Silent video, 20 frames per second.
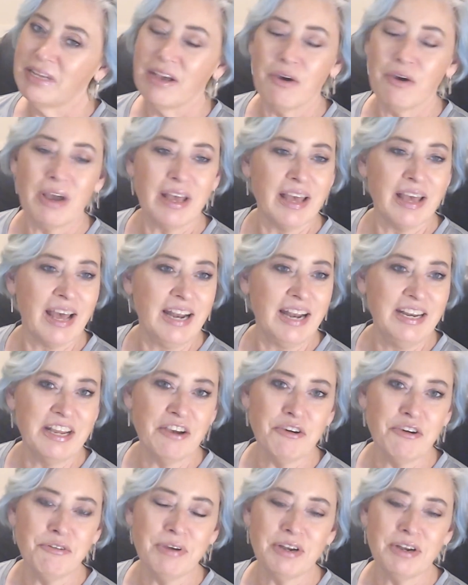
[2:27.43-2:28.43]

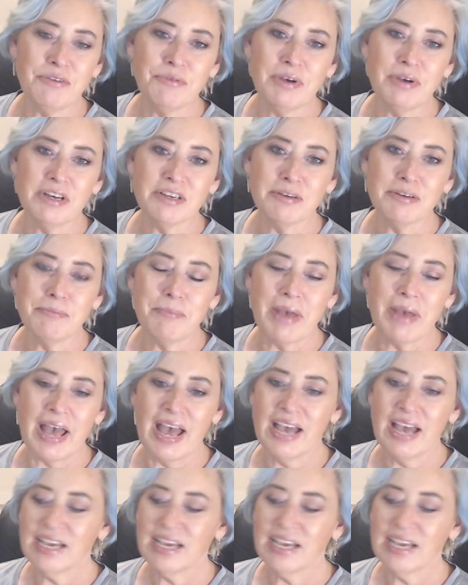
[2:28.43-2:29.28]
hello and welcome back.